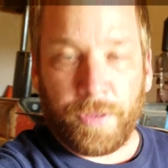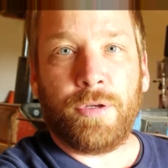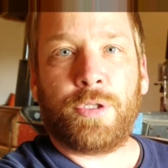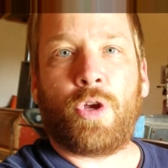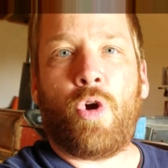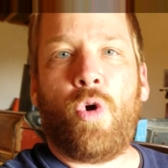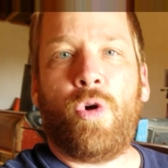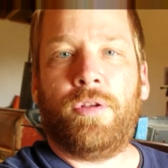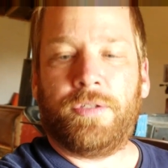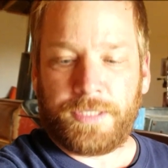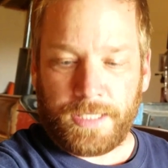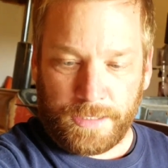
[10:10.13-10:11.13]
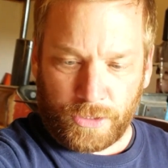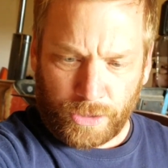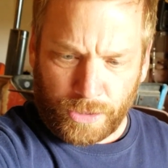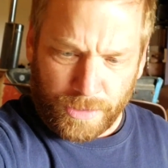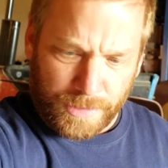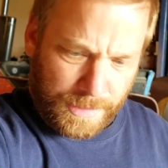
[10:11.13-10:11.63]
those coils, and it
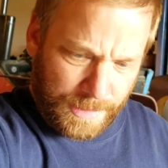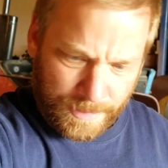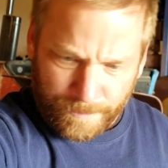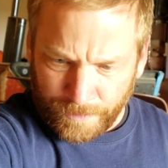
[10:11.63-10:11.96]
should